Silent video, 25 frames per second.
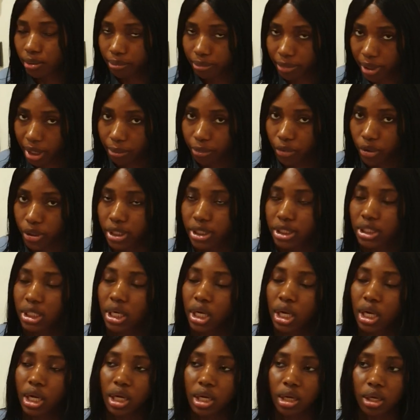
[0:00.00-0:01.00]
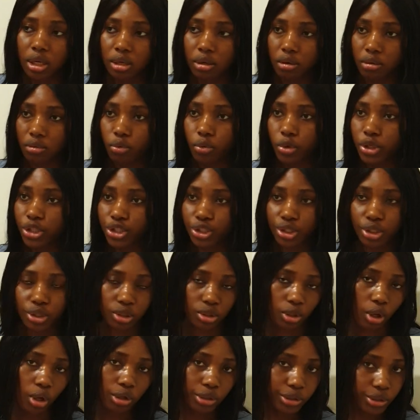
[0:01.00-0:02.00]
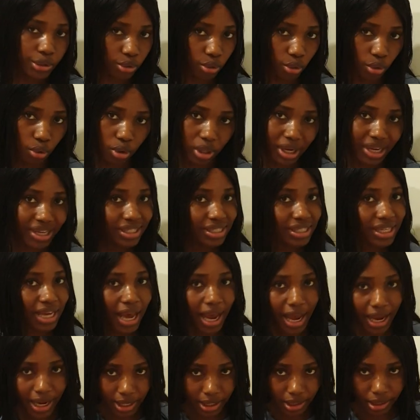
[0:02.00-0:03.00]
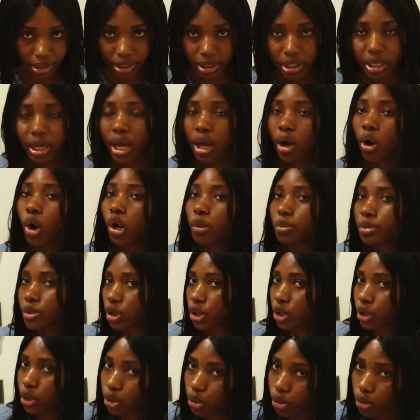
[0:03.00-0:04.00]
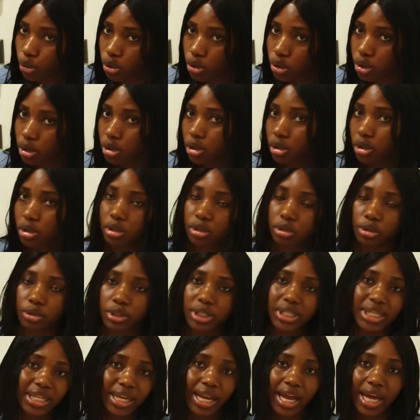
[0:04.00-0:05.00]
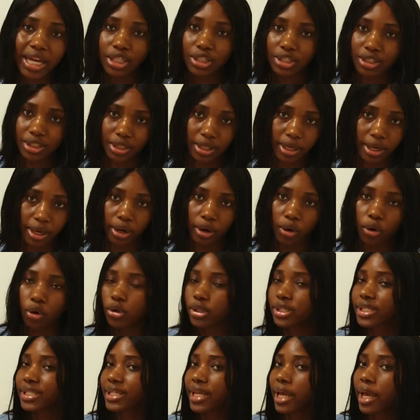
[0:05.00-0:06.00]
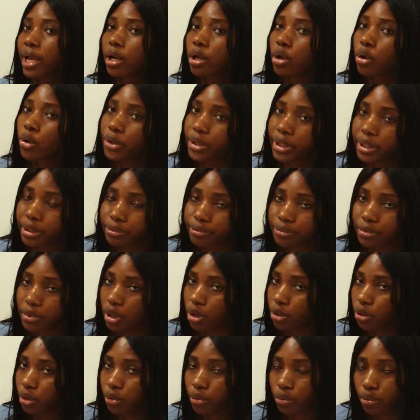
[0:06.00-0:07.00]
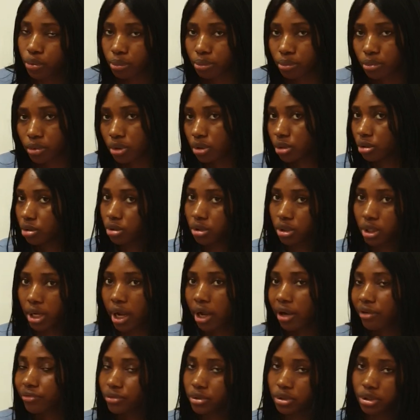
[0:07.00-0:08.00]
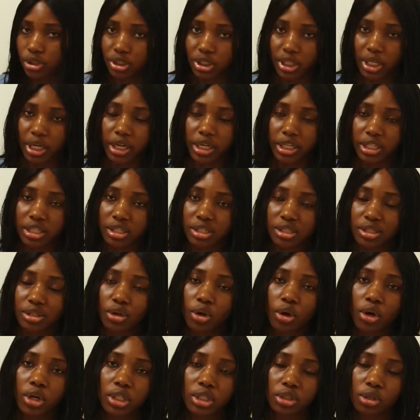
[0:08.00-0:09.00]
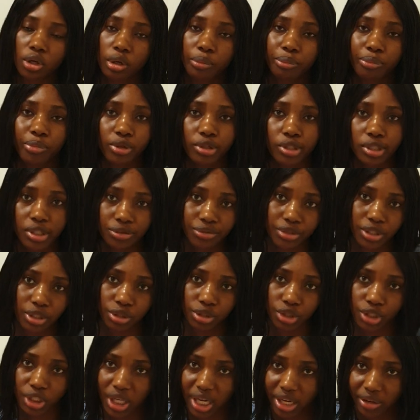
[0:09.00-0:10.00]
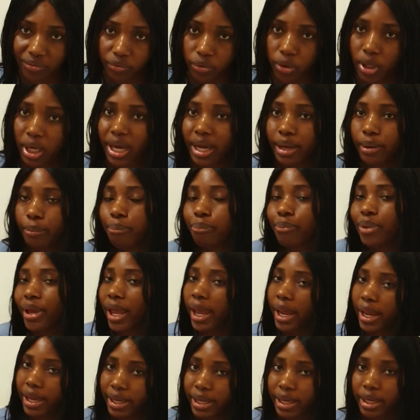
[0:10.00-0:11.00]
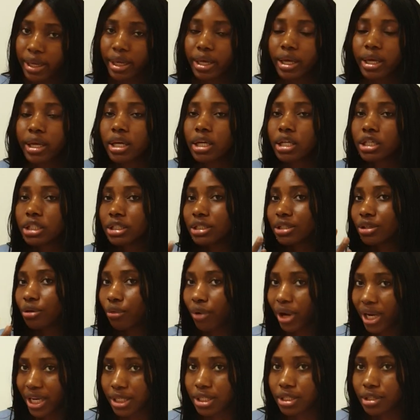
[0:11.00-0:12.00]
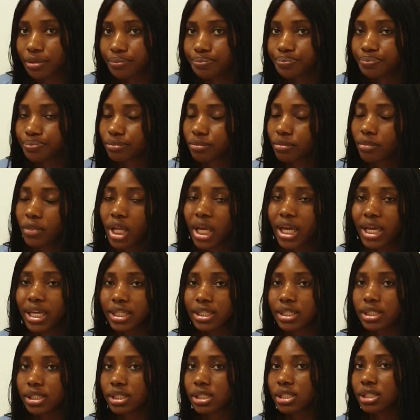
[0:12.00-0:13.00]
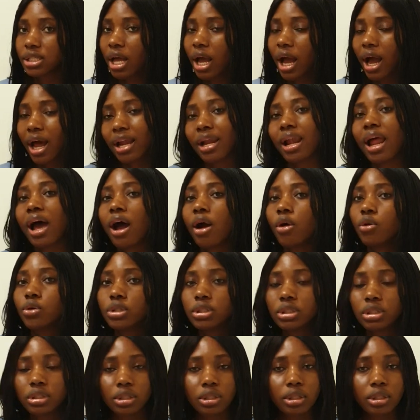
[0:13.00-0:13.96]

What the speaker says: per month, which is also entirely up to you to either share or stay alone in your room. You do not have to share. It is not compulsory to share if you can pay the rent. It is allowed,